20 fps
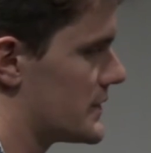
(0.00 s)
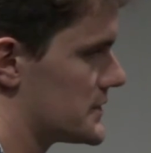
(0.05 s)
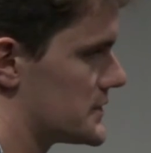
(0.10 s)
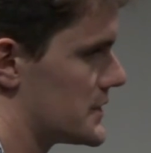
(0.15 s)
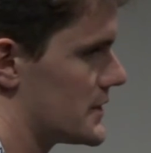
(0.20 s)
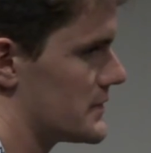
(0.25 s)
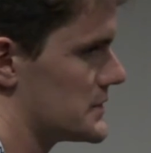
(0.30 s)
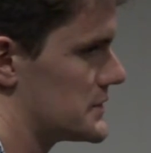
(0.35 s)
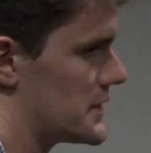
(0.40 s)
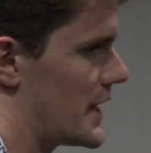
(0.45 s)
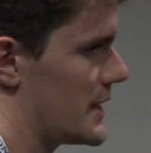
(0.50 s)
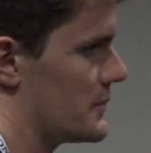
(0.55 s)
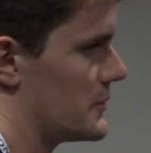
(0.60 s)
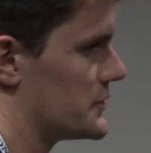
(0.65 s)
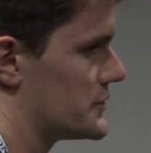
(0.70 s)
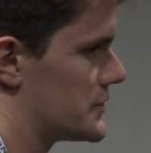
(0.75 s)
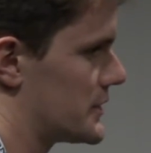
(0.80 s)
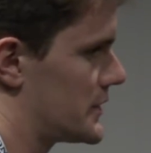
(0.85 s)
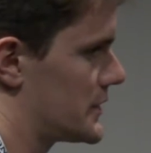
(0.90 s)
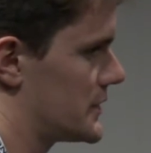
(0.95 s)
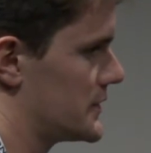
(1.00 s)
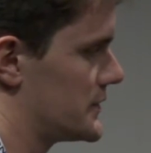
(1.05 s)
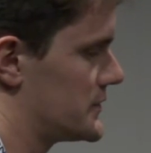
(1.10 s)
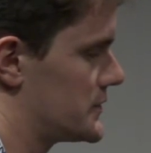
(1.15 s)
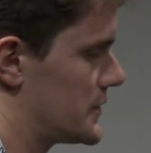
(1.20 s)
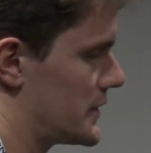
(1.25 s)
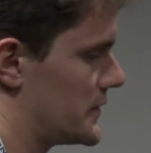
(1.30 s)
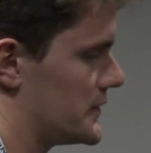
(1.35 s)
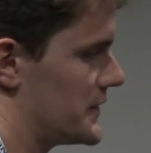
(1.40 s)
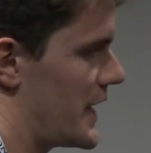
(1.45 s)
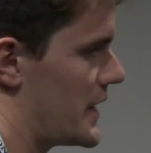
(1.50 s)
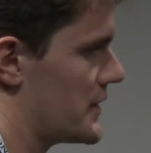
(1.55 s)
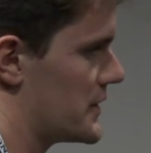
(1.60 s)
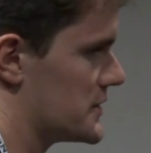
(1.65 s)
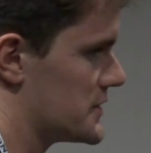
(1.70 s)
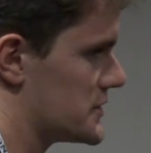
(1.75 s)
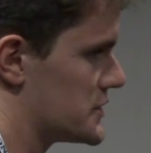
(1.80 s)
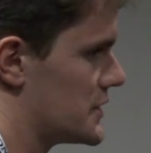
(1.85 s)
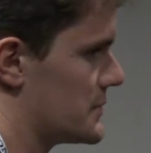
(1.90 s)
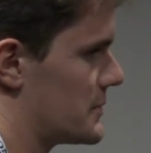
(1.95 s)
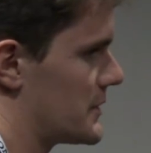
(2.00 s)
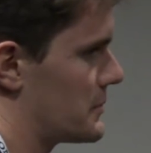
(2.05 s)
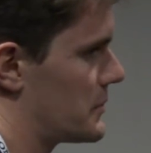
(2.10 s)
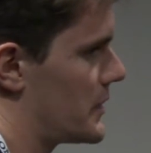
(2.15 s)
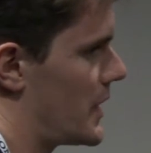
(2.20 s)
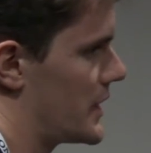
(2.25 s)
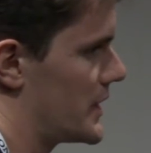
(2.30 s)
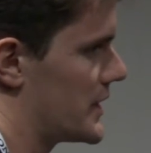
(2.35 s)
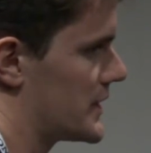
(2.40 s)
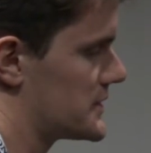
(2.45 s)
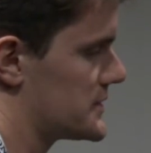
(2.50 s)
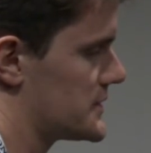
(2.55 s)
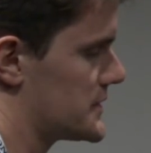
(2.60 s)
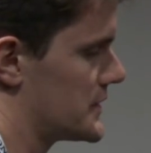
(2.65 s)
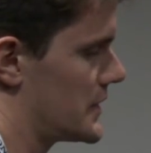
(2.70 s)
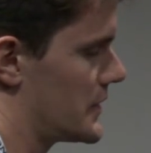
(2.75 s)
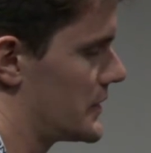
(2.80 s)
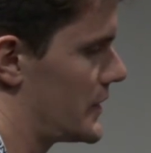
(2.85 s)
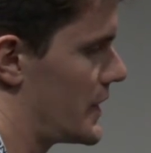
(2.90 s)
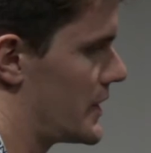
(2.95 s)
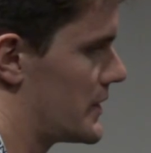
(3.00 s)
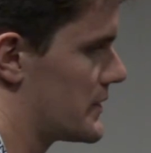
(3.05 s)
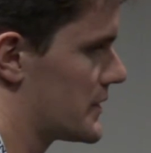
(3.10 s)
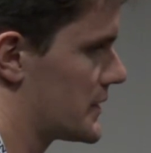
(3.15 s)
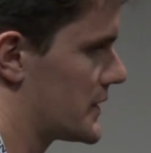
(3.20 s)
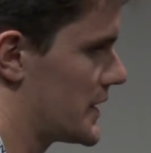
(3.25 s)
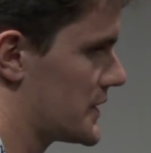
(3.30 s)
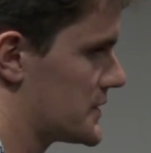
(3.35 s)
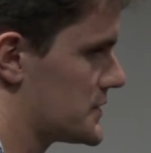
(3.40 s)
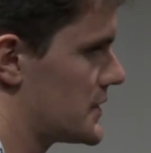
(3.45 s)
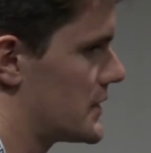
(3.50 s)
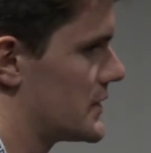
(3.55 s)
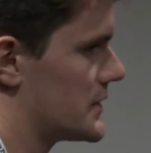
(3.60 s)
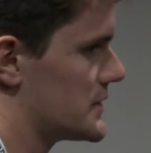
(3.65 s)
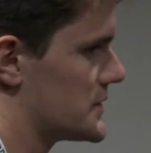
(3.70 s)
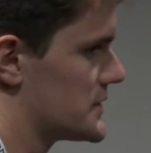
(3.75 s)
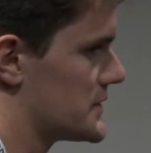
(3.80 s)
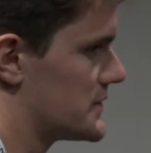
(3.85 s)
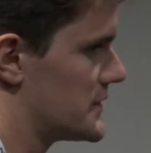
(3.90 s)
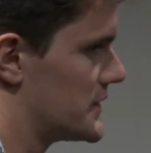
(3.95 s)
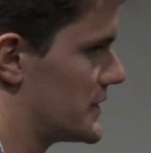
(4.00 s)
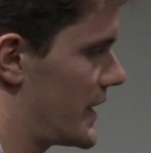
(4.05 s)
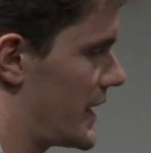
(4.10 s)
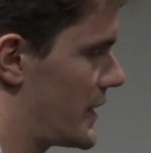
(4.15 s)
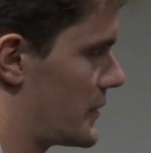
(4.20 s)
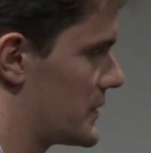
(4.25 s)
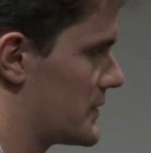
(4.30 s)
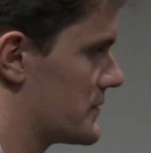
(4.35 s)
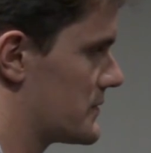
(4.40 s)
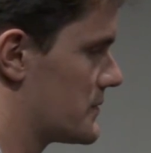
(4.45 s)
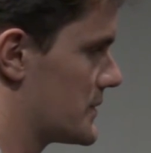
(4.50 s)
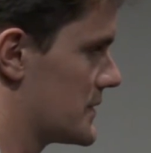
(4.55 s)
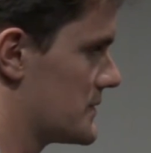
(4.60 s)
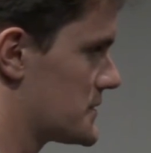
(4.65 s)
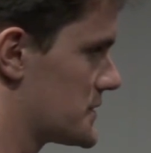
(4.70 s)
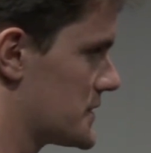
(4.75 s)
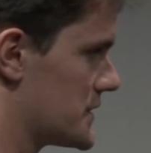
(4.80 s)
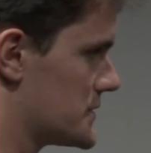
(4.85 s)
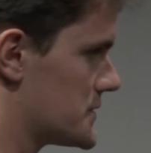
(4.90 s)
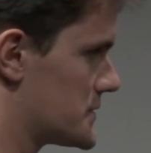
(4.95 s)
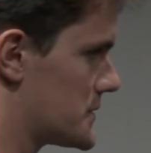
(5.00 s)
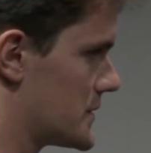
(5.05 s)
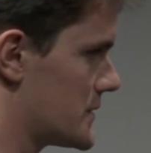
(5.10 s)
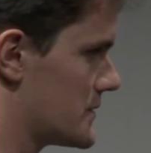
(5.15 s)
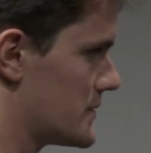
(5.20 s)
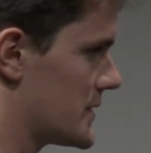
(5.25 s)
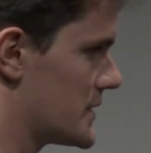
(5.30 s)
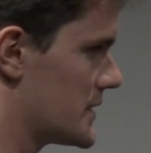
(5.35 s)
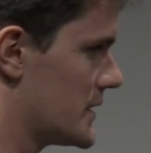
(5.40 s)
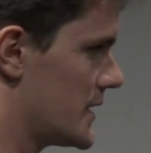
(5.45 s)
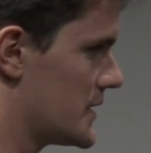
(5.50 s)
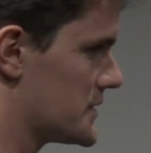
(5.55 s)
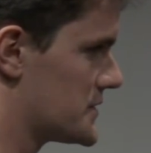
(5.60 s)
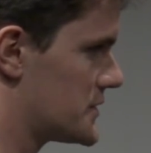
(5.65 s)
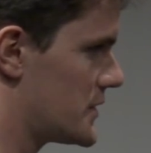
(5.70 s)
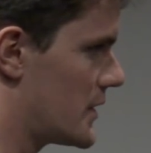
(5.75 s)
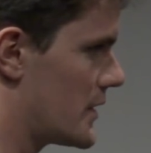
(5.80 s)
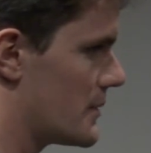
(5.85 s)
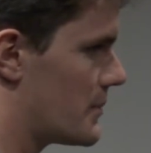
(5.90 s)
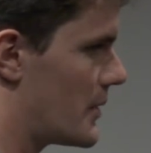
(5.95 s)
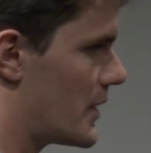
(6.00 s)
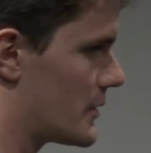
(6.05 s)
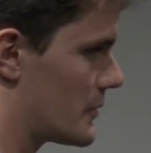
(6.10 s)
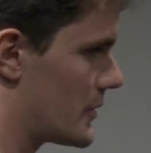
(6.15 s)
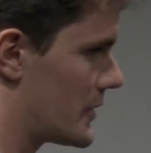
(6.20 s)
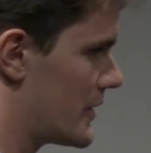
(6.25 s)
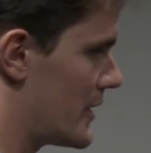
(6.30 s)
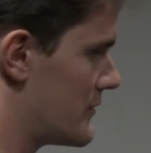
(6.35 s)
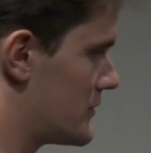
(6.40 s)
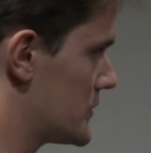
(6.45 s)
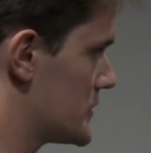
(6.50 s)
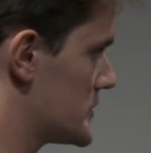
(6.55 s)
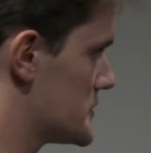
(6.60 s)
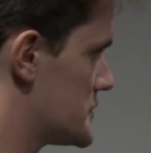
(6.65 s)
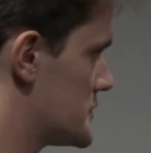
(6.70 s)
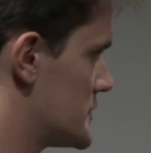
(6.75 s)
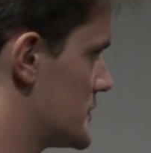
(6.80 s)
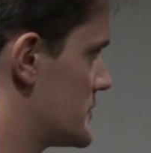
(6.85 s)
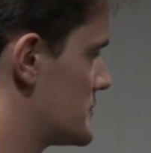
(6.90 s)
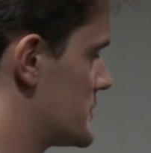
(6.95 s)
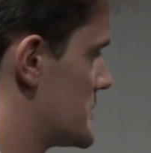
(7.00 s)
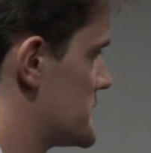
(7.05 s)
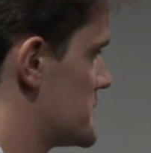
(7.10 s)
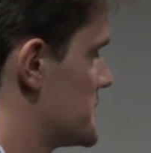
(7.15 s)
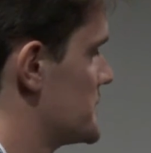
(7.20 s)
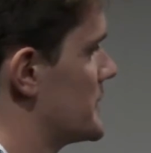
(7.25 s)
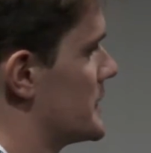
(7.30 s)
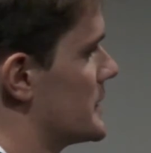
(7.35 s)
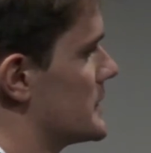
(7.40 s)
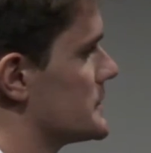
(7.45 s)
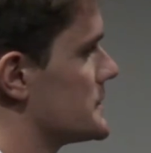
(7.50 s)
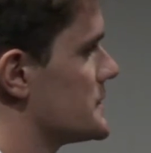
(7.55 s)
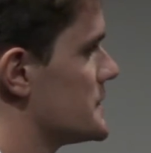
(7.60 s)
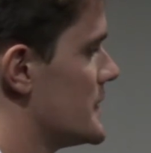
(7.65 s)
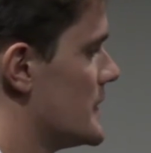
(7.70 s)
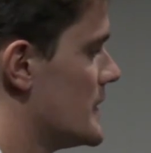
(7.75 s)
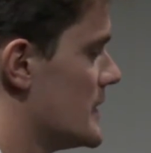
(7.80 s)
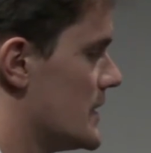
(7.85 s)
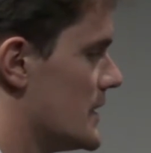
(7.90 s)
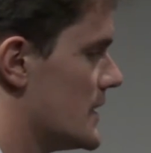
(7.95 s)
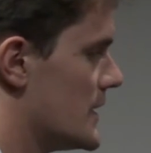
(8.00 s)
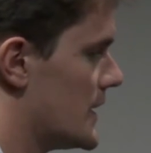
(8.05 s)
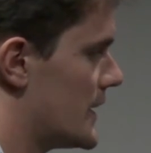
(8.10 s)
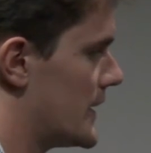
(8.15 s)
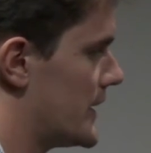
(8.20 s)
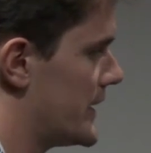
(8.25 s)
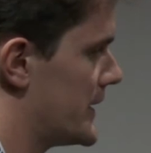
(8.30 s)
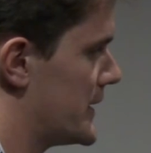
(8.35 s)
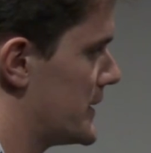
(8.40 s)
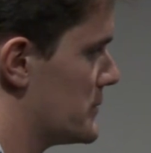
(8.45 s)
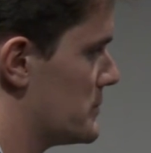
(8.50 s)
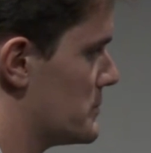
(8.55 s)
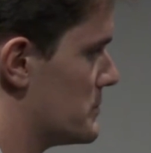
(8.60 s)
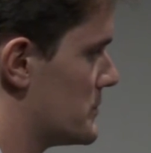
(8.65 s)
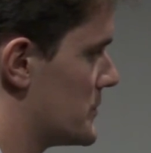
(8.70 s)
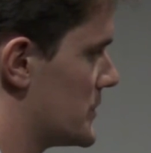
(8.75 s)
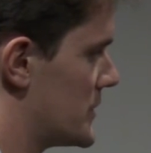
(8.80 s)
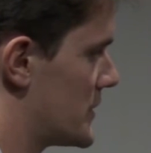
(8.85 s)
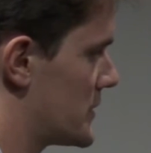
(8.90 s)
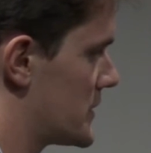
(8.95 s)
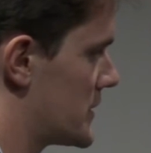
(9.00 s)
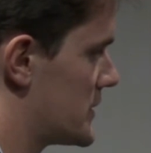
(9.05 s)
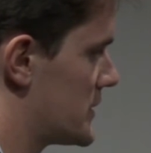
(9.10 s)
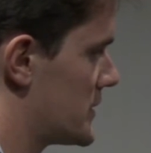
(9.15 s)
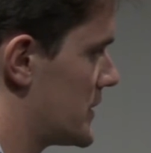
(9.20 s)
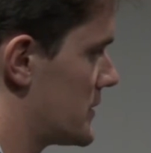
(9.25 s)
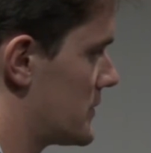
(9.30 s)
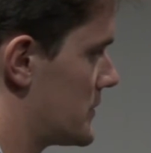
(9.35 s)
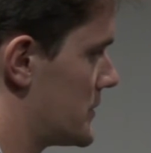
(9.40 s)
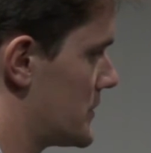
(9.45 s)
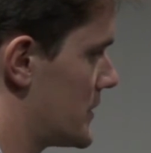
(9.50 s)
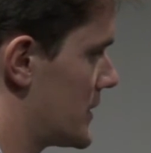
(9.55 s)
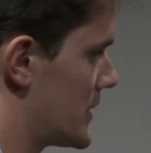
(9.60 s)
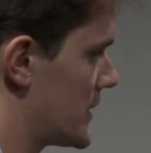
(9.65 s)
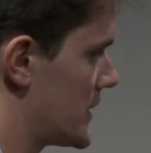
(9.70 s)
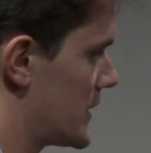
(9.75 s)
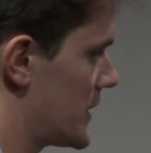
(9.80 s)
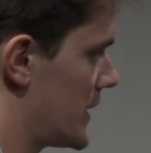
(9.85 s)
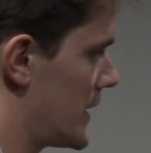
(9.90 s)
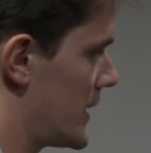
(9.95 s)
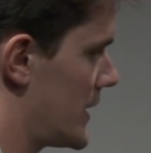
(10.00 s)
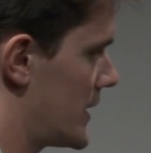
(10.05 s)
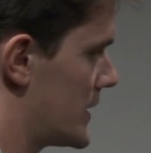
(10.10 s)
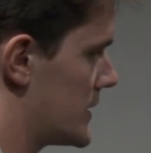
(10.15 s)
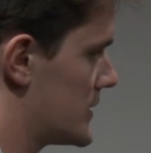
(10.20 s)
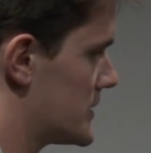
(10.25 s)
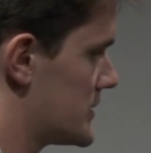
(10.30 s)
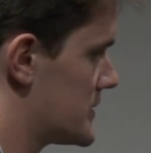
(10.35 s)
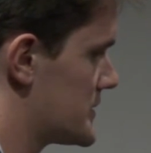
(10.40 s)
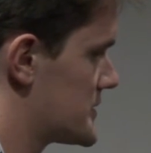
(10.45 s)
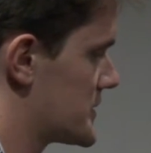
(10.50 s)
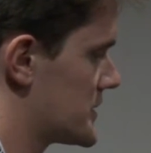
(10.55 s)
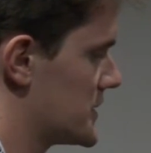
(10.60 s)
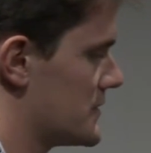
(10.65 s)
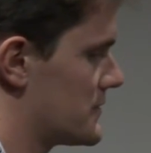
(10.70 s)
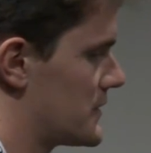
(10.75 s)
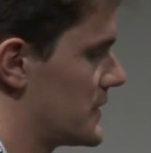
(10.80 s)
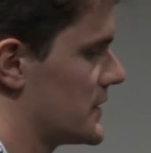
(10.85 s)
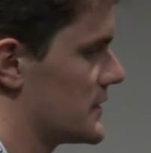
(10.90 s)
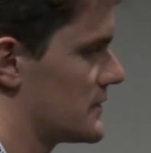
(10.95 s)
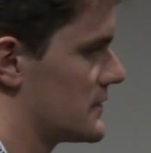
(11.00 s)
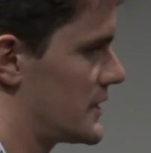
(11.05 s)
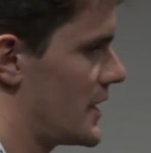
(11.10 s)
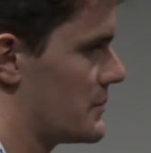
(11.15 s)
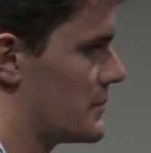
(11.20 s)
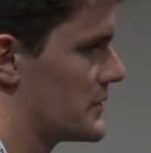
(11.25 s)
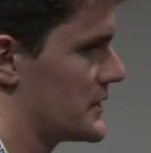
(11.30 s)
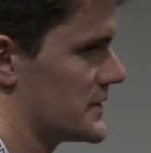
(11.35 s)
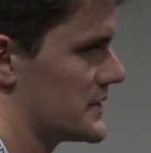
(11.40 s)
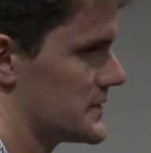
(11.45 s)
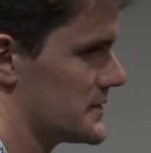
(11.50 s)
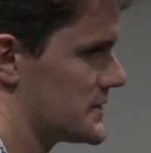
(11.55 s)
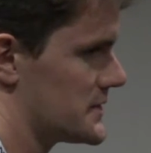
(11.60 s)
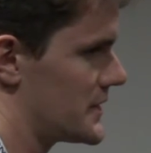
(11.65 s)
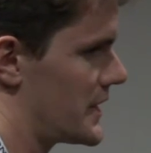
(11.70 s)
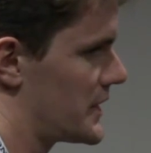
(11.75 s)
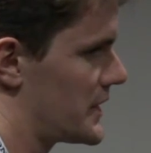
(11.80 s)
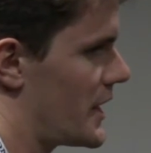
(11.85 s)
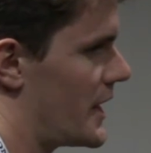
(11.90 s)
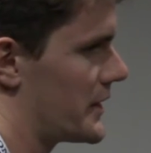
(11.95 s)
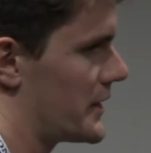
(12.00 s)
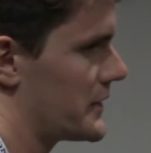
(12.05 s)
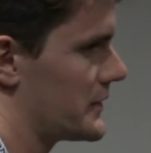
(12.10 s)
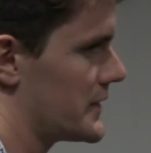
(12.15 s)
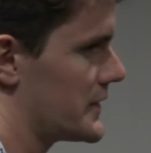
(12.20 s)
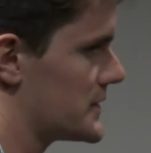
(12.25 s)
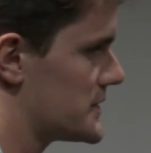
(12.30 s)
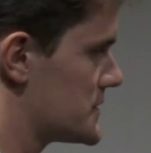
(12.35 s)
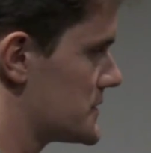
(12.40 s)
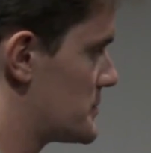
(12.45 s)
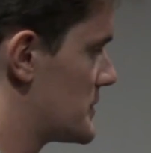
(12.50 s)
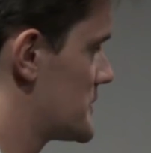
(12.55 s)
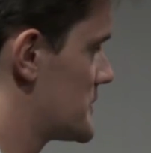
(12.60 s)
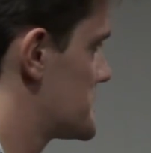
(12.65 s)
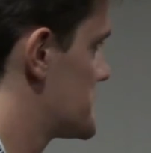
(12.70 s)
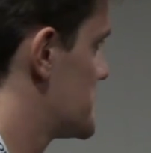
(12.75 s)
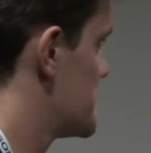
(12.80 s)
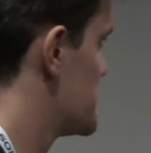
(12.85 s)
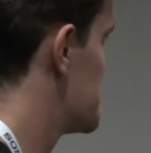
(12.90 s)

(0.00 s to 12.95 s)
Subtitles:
some of this over time will trickle down into shipping products. A lot of the Kickstarters of today, we've seen sort of a startup hardware revolution in recent years, including significant companies like Oculus being